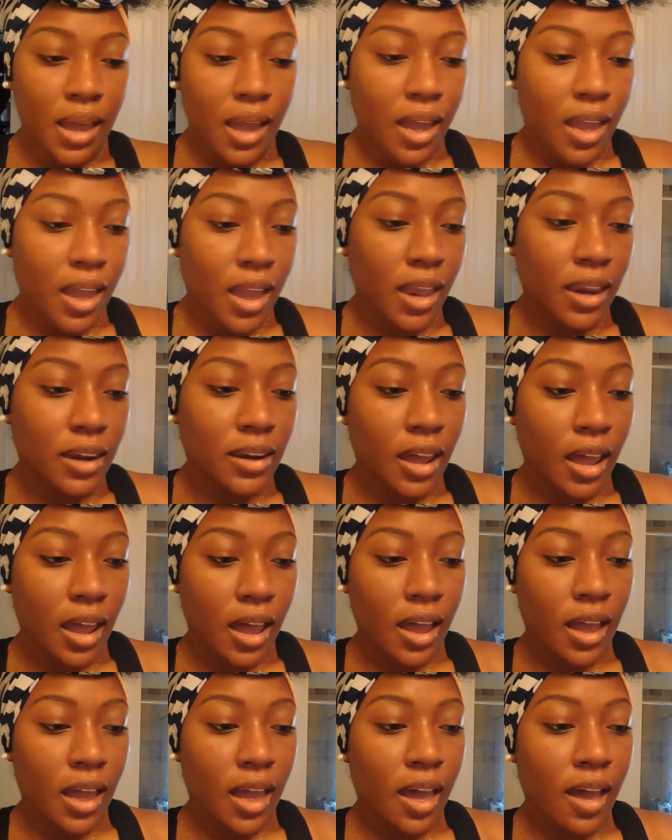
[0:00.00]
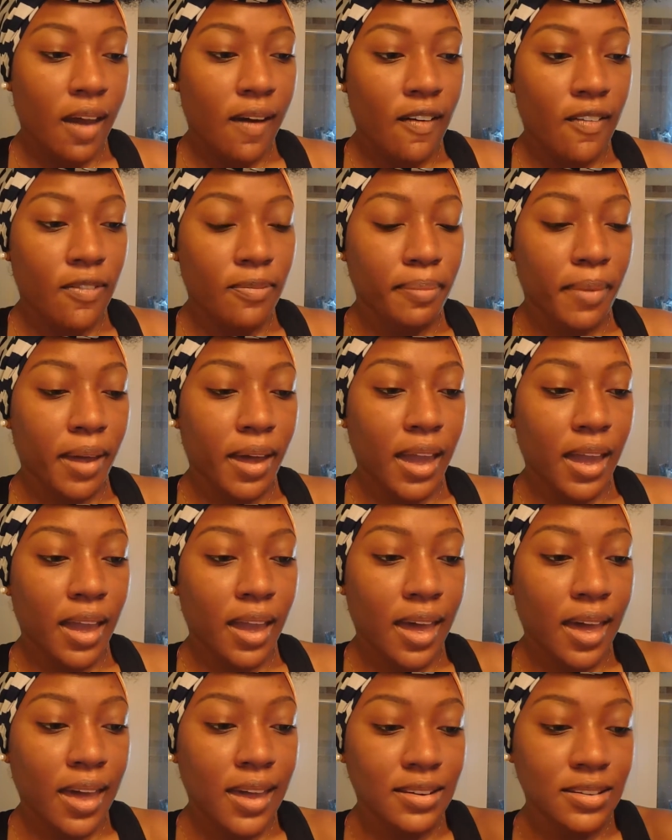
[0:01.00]
And I have my
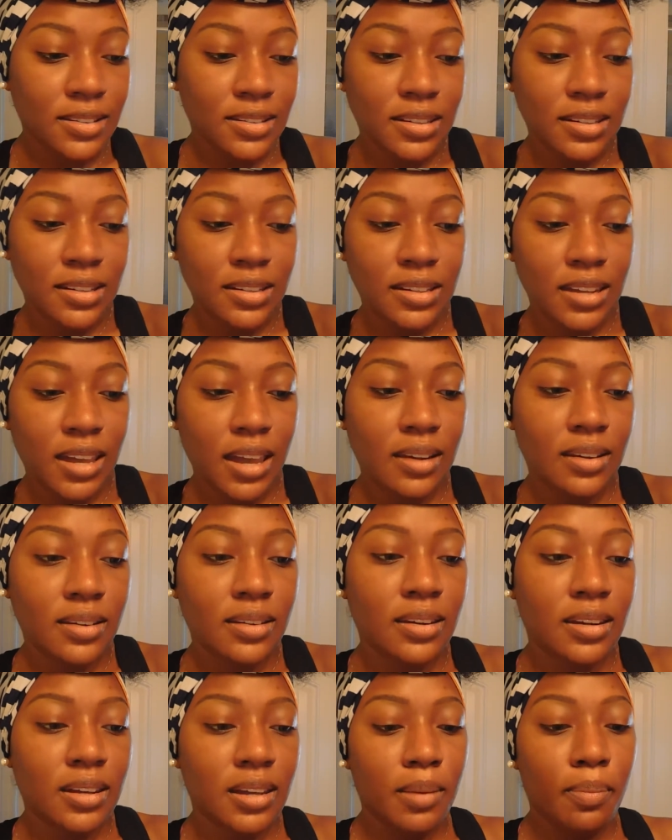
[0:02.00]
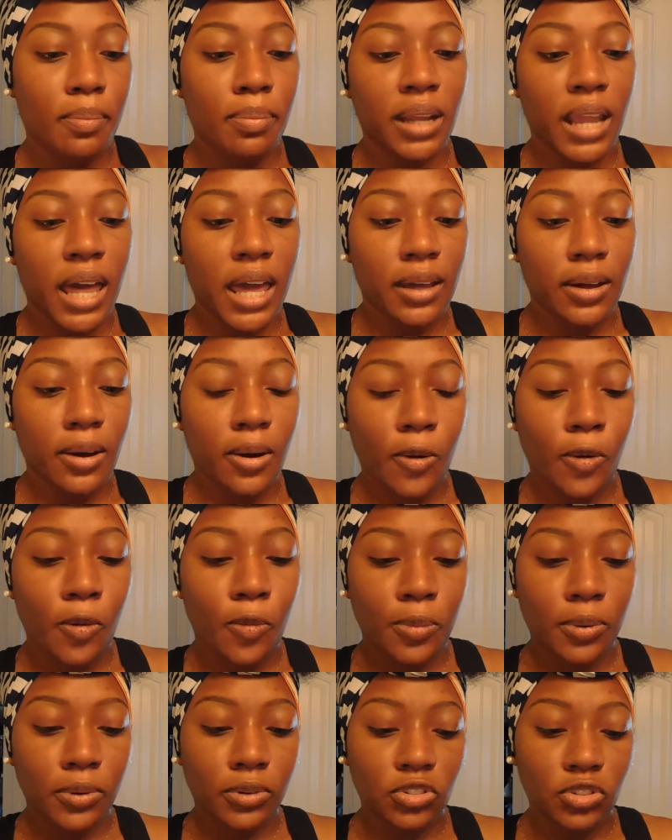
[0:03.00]
handy dandy Black
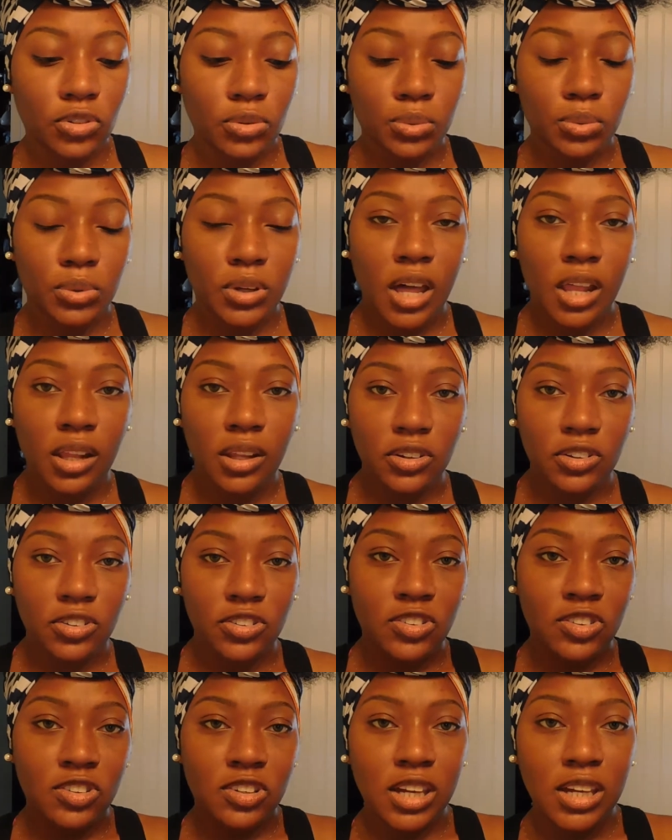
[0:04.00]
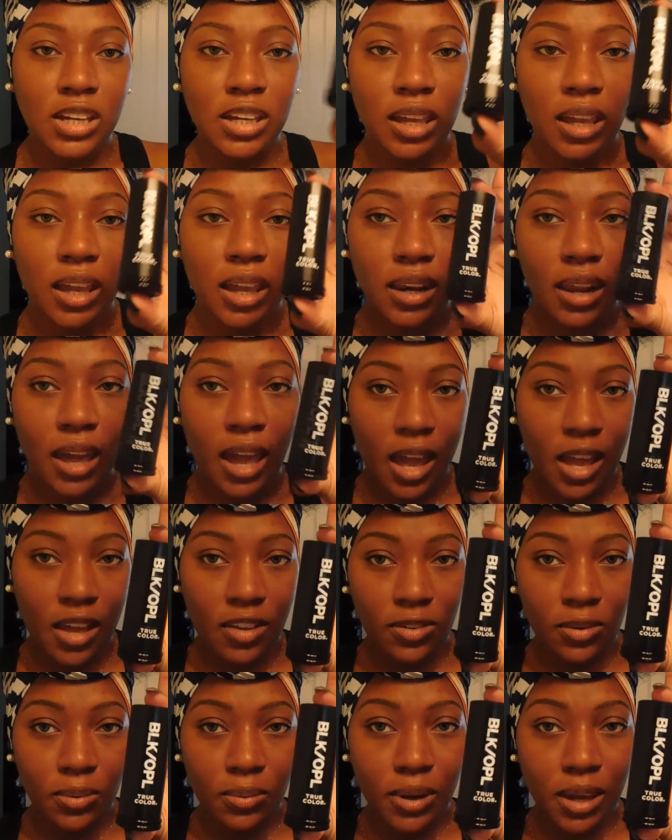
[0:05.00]
Opal True Color Stick in
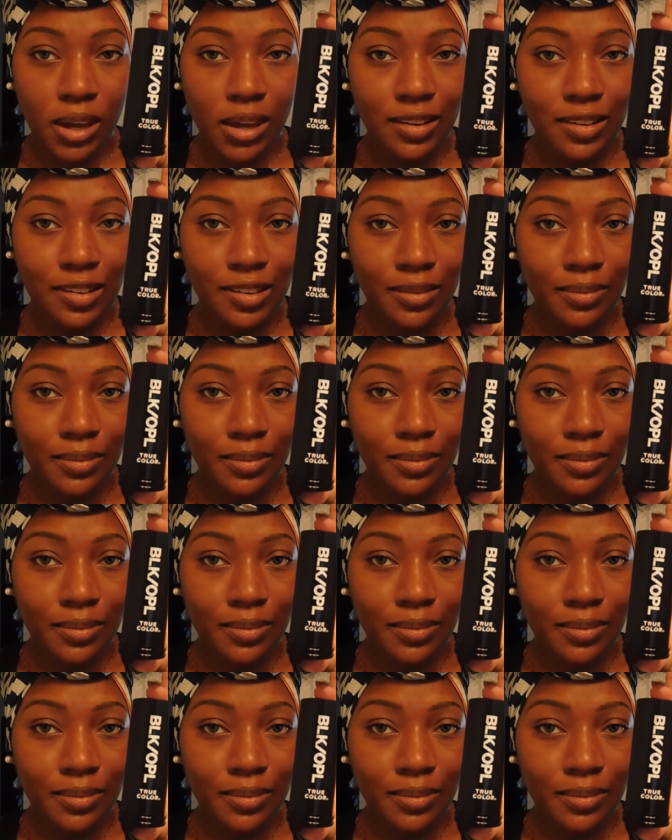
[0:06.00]
Hazelnut.